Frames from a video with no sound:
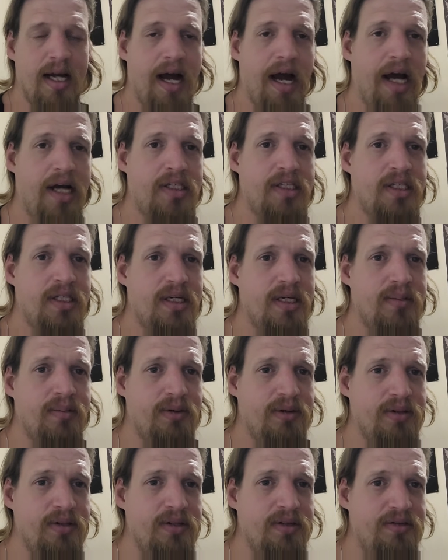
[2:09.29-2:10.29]
actually a
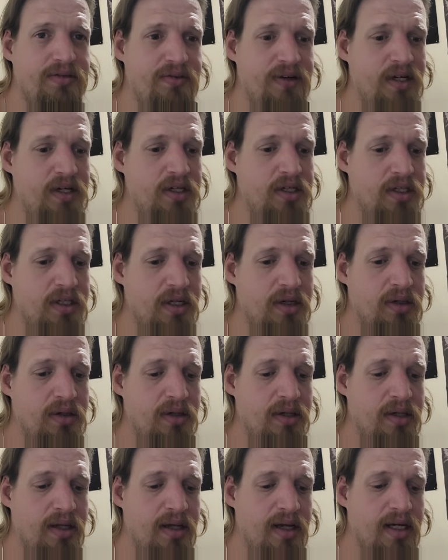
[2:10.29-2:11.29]
pretty fun show,
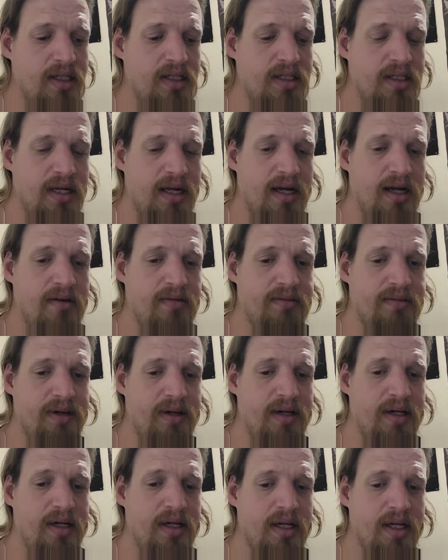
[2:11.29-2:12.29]
and they actually have
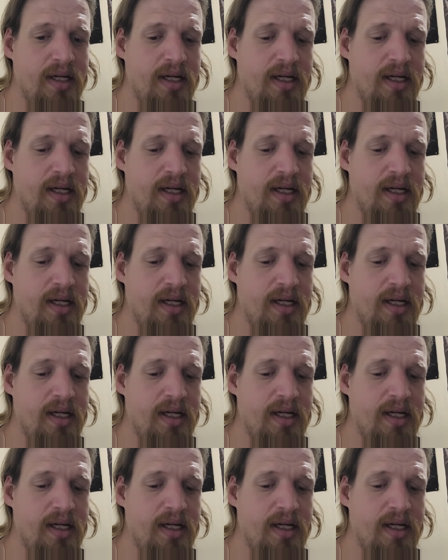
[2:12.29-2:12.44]
uh,